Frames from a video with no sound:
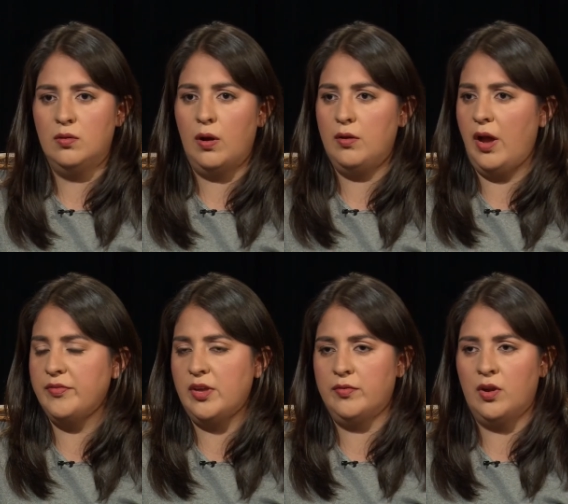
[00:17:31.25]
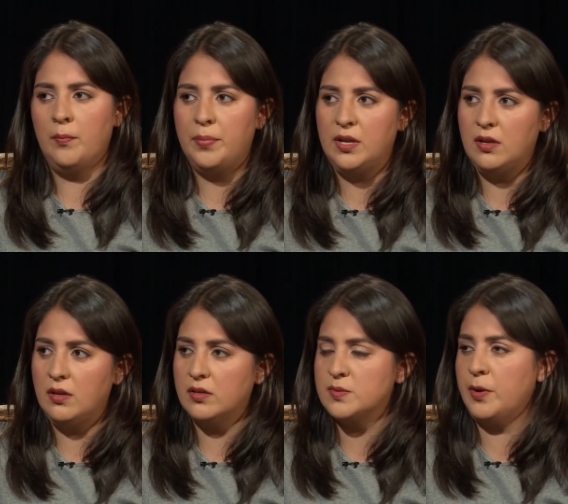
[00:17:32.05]
you know, you mm. have to have a
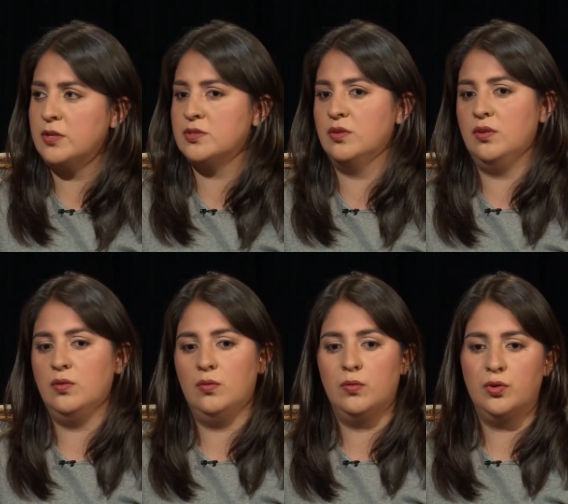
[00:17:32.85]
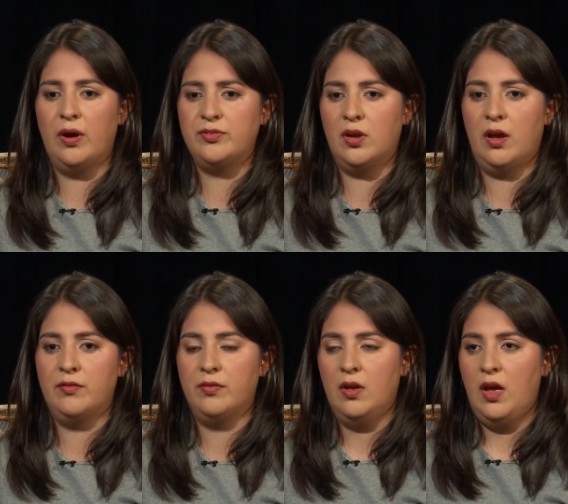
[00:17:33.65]
company sponsor you, or you have to
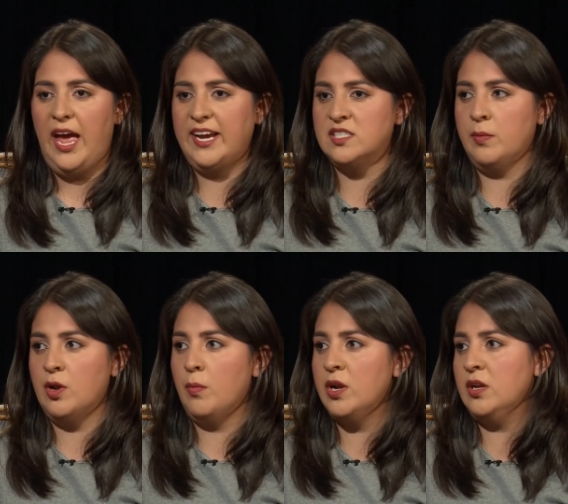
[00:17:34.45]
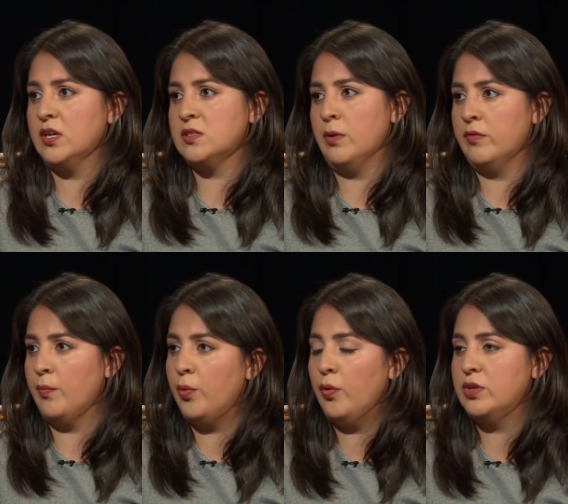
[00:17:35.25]
have X amount of money, X amount of
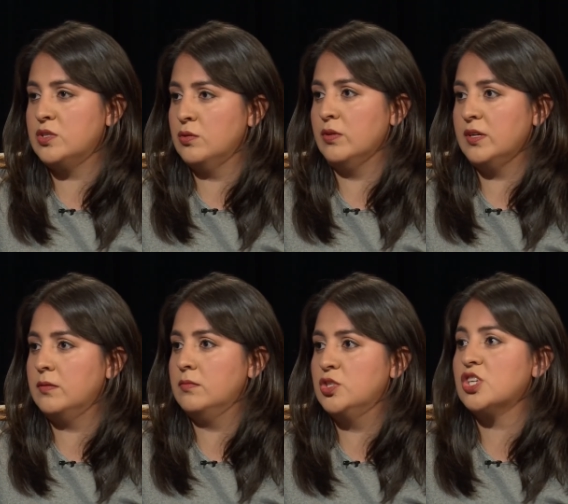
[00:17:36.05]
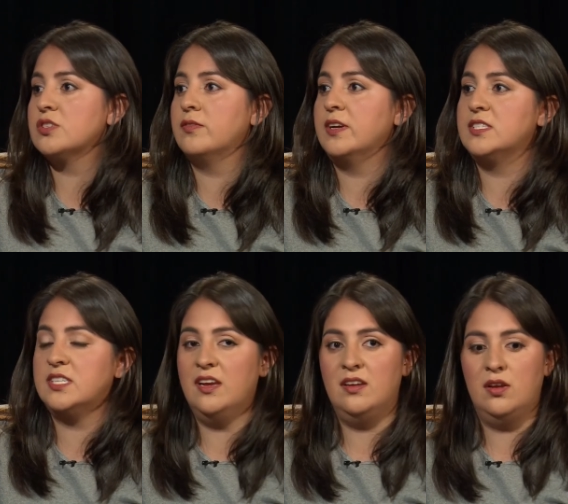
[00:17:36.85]
employees to like justify
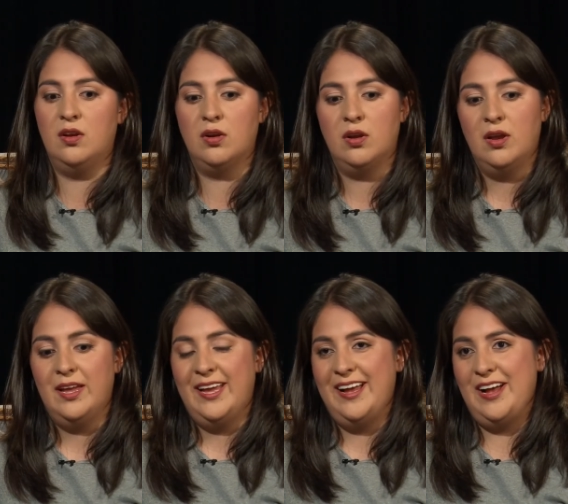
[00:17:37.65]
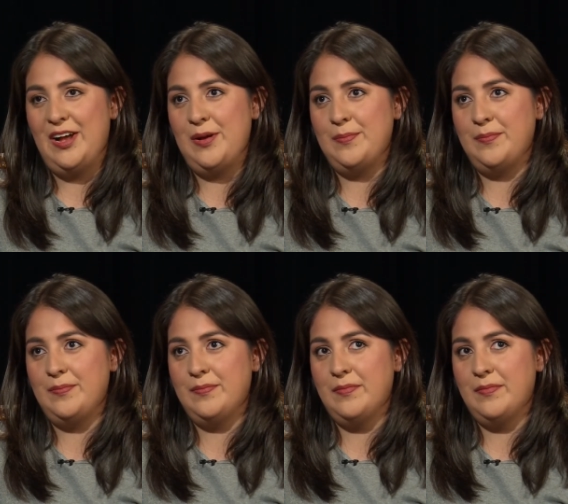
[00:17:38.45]
staying here. Um,